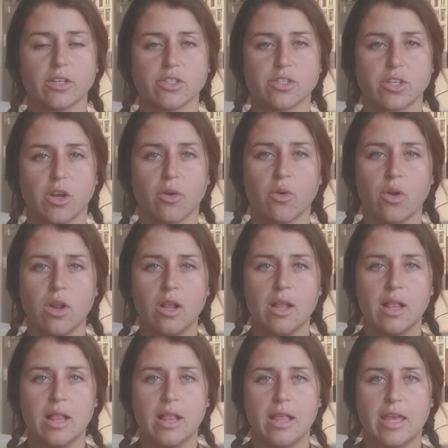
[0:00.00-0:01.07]
So
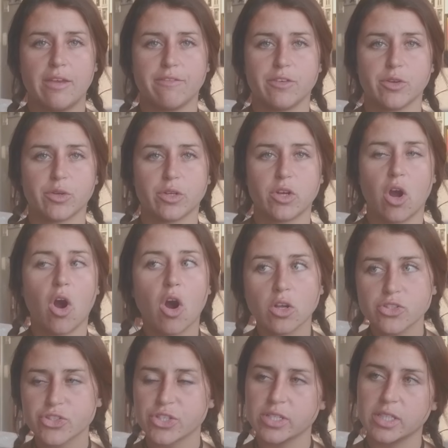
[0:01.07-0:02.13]
if you're
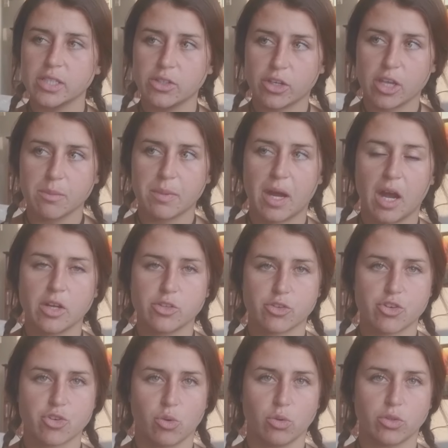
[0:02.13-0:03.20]
constantly looking behind your
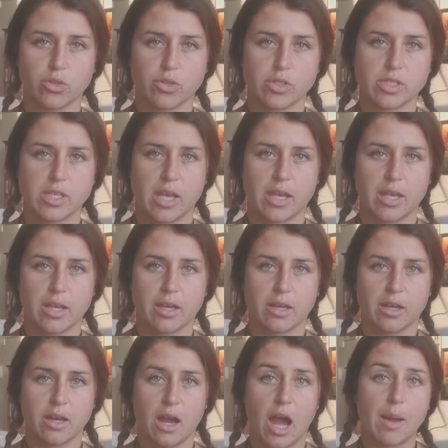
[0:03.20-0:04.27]
shoulder saying,
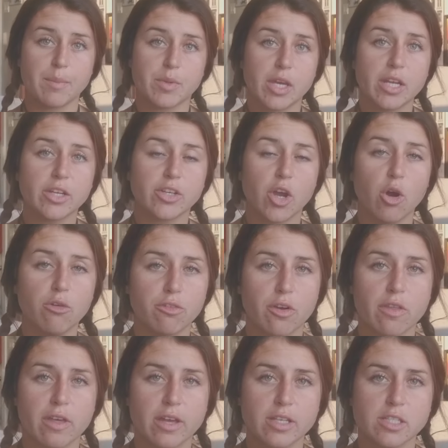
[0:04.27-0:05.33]
I'm gonna go
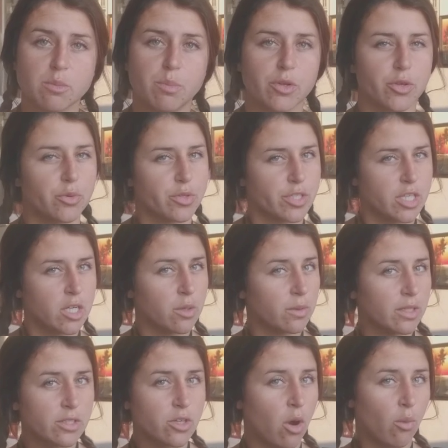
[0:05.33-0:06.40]
for this, but you
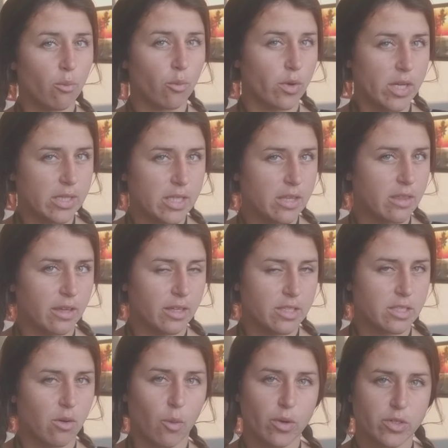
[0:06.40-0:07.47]
secretly don't really think it's
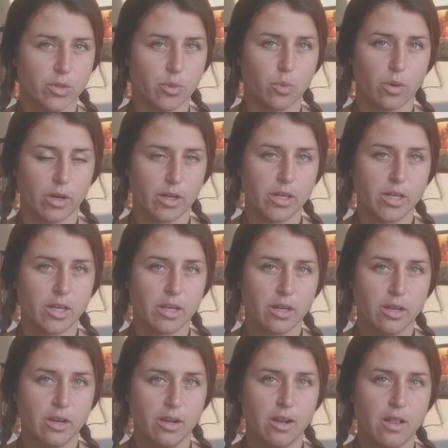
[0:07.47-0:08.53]
going to work,
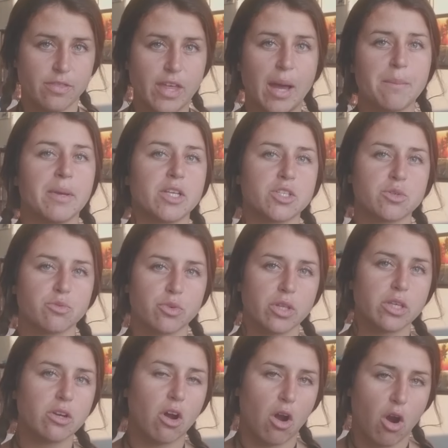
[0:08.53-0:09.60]
that makes it
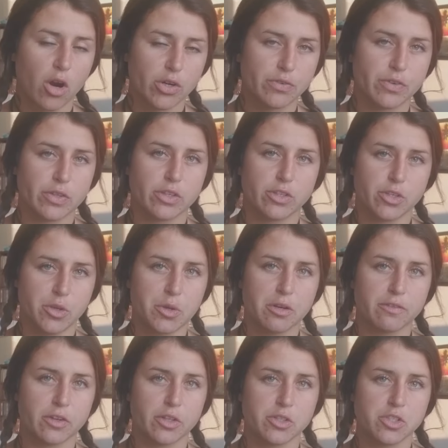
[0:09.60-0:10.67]
really hard for the
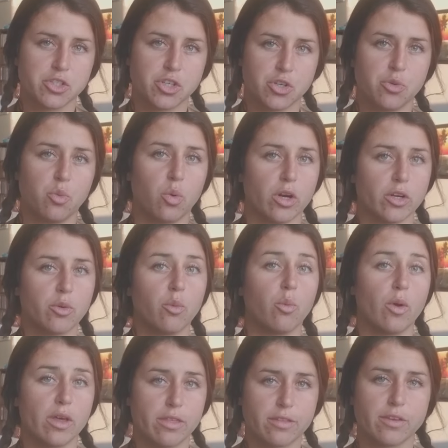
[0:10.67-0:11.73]
universe to work
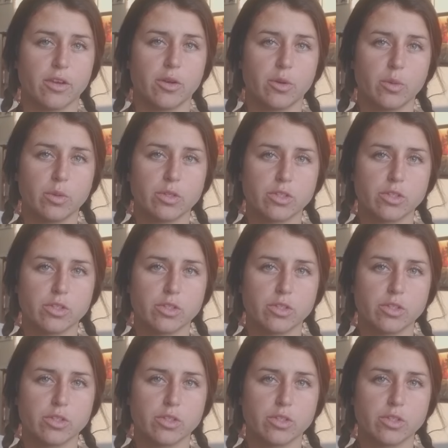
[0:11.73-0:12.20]
with you.